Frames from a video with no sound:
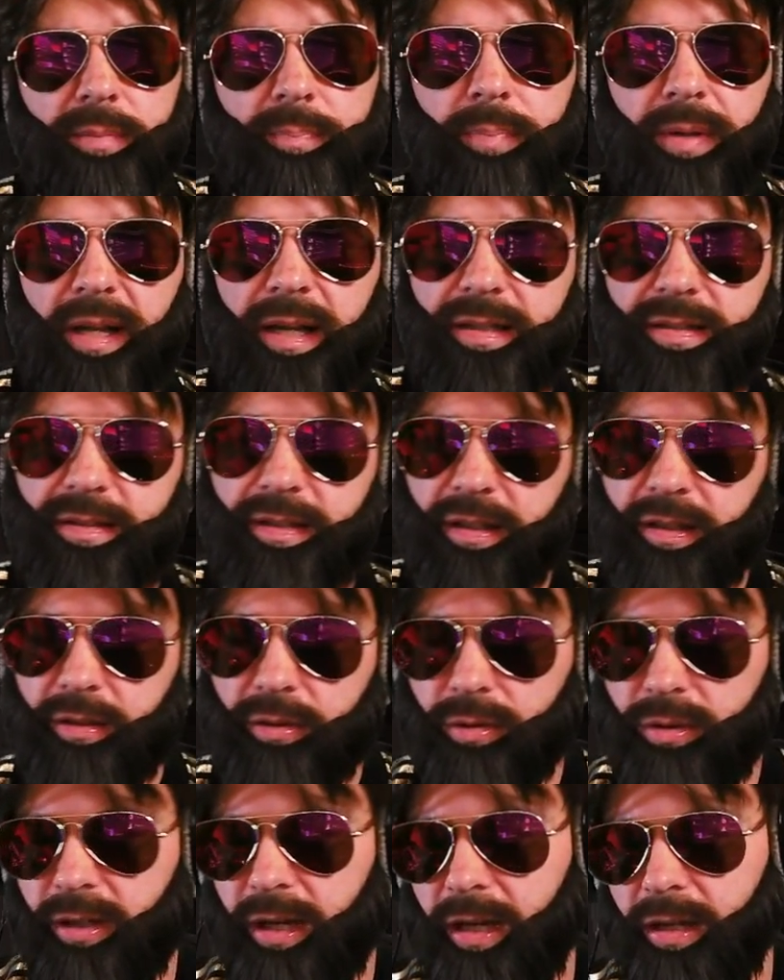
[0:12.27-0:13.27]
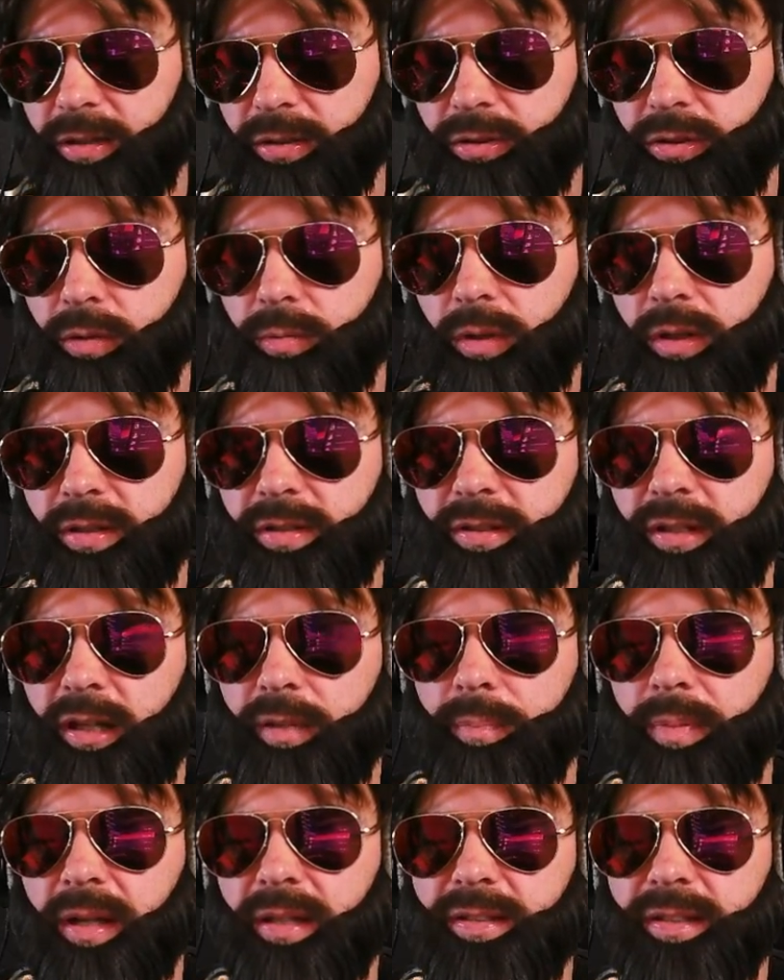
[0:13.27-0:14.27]
Blessing, okay? So what's
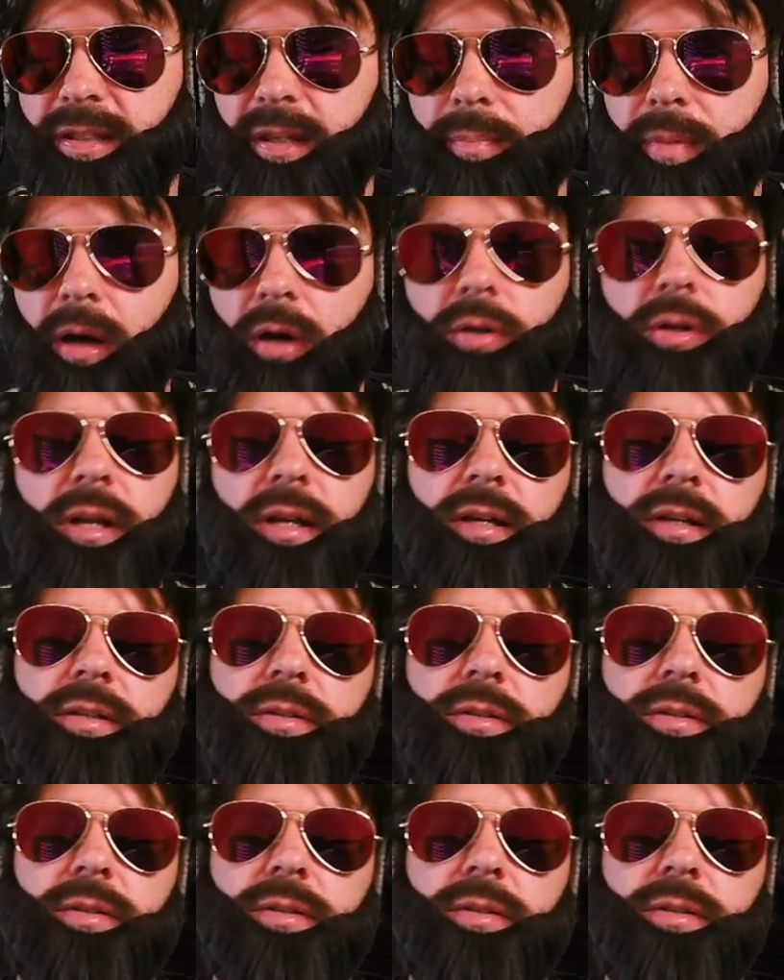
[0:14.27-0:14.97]
that blessing about?